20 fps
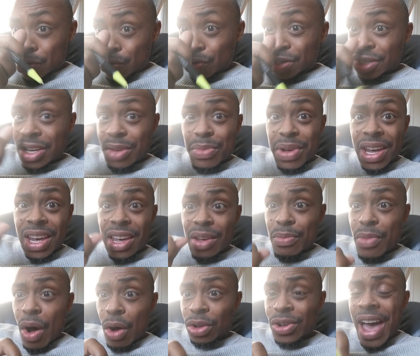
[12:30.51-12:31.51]
You send me
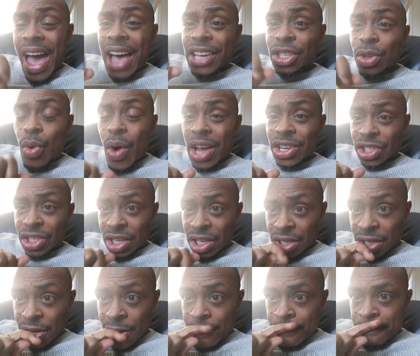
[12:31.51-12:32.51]
email, you ask
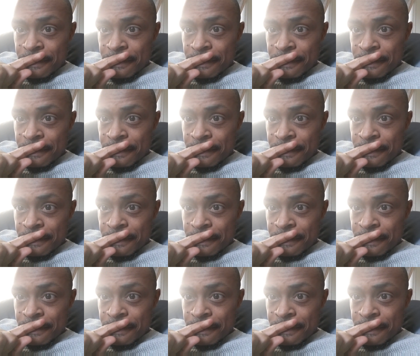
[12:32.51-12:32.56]
questions.